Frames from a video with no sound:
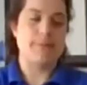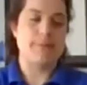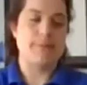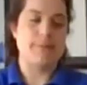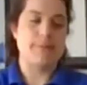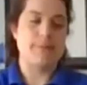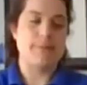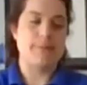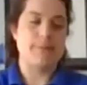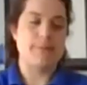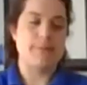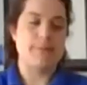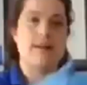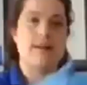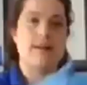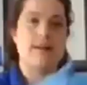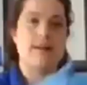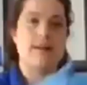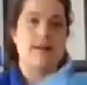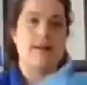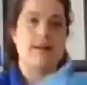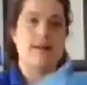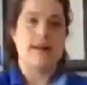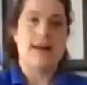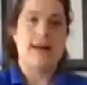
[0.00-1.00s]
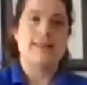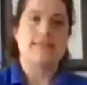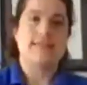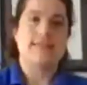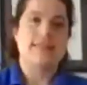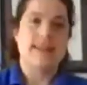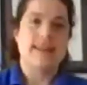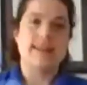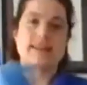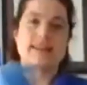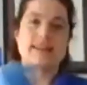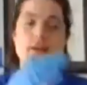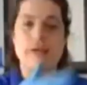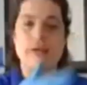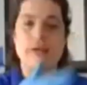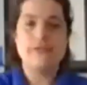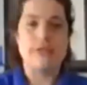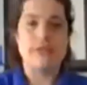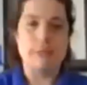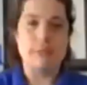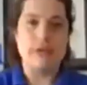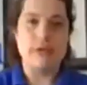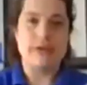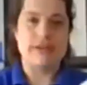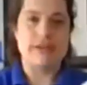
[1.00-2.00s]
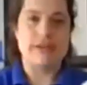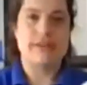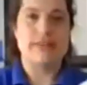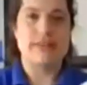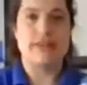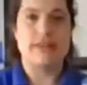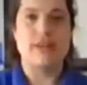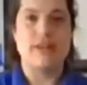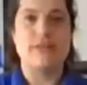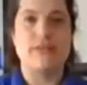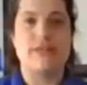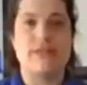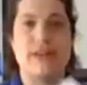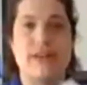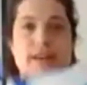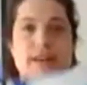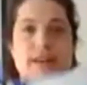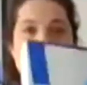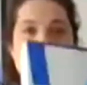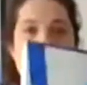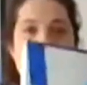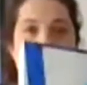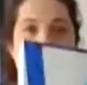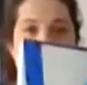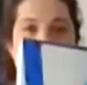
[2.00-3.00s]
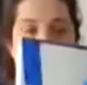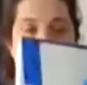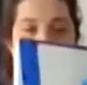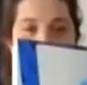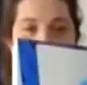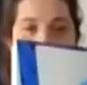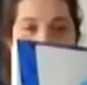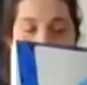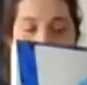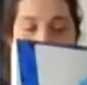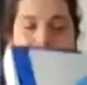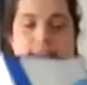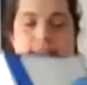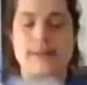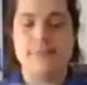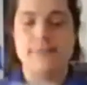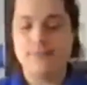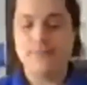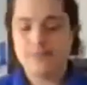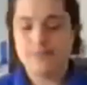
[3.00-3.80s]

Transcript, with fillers: uh, has engulfed the book, you know, very uh, precisely.